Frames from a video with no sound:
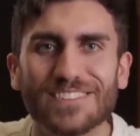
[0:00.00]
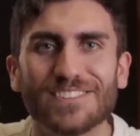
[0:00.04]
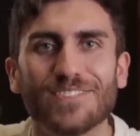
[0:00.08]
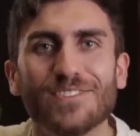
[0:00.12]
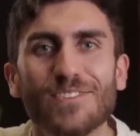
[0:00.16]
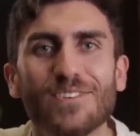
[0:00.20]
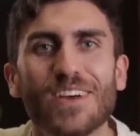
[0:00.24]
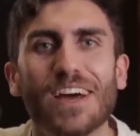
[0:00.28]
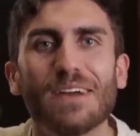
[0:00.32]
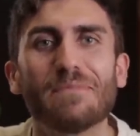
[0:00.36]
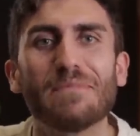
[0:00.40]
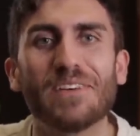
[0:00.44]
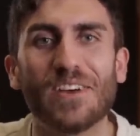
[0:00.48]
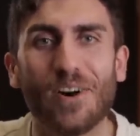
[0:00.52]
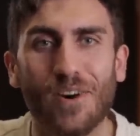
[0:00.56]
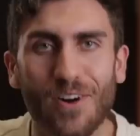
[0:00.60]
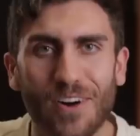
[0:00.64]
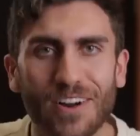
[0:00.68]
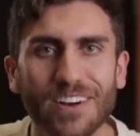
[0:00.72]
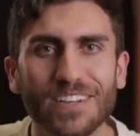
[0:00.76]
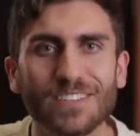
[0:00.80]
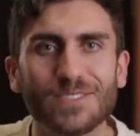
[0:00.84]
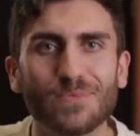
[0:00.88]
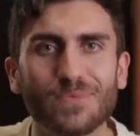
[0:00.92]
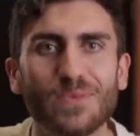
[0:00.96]
So you got to be
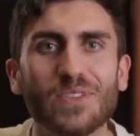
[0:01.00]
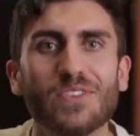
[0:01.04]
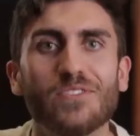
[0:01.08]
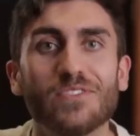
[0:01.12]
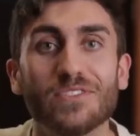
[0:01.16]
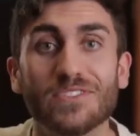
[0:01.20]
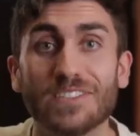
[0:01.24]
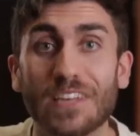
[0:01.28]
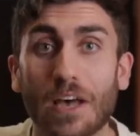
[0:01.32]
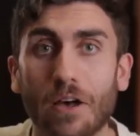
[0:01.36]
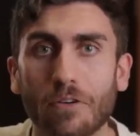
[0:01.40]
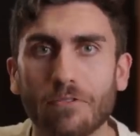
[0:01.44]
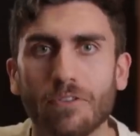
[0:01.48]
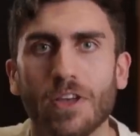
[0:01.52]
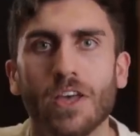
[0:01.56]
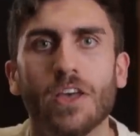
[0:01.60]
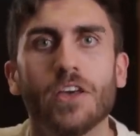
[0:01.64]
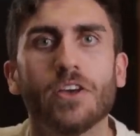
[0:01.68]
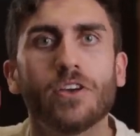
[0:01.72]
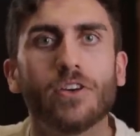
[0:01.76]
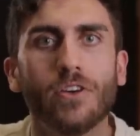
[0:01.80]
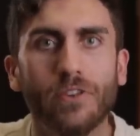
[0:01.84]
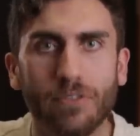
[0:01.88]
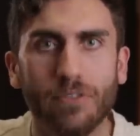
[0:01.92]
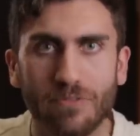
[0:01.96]
honest with
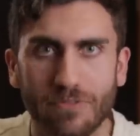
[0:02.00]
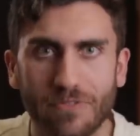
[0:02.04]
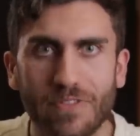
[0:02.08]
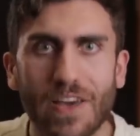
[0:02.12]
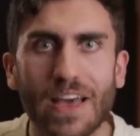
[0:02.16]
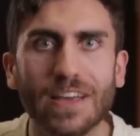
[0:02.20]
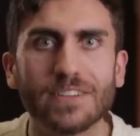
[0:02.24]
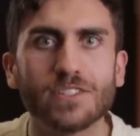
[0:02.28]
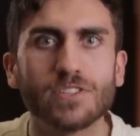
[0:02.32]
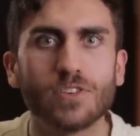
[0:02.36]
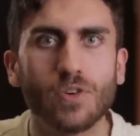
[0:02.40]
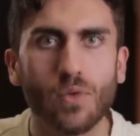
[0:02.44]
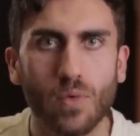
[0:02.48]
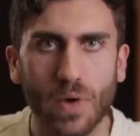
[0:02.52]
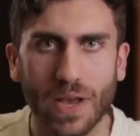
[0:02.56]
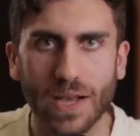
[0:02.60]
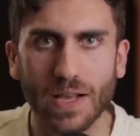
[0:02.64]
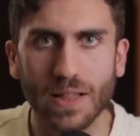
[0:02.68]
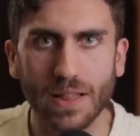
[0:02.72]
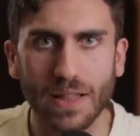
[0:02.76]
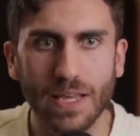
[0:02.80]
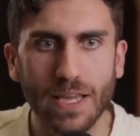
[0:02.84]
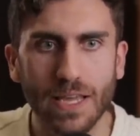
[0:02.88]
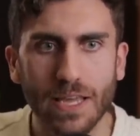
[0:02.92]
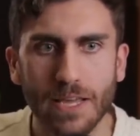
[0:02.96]
yourself, confess
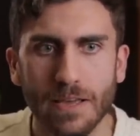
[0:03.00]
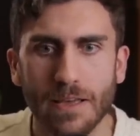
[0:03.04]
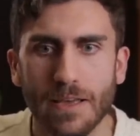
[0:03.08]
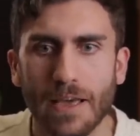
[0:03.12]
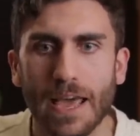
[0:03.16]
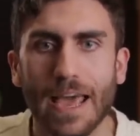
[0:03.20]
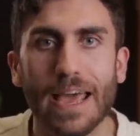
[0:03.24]
quickly,